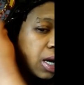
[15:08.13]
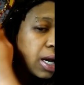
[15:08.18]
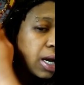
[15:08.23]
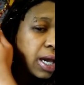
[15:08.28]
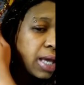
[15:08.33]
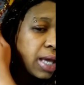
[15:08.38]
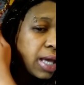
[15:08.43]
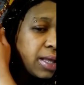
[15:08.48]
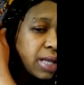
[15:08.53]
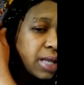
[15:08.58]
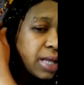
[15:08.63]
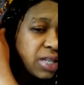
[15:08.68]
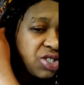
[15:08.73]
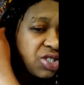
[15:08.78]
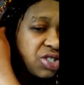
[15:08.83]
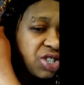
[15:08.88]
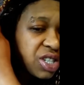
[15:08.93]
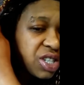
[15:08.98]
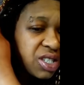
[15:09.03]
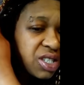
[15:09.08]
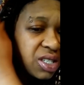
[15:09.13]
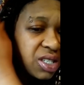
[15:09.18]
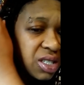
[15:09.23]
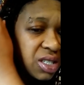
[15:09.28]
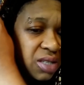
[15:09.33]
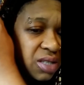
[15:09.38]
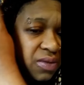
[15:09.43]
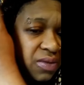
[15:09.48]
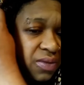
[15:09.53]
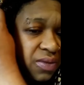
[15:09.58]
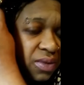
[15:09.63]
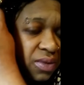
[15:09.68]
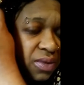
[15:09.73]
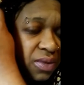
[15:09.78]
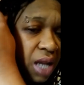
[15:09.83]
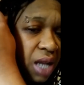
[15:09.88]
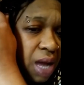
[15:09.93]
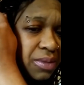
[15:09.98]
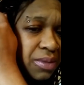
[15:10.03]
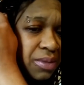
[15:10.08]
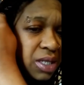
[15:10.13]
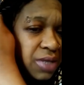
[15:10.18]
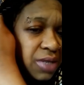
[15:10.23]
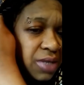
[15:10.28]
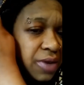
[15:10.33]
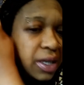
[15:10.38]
And that's just I'm just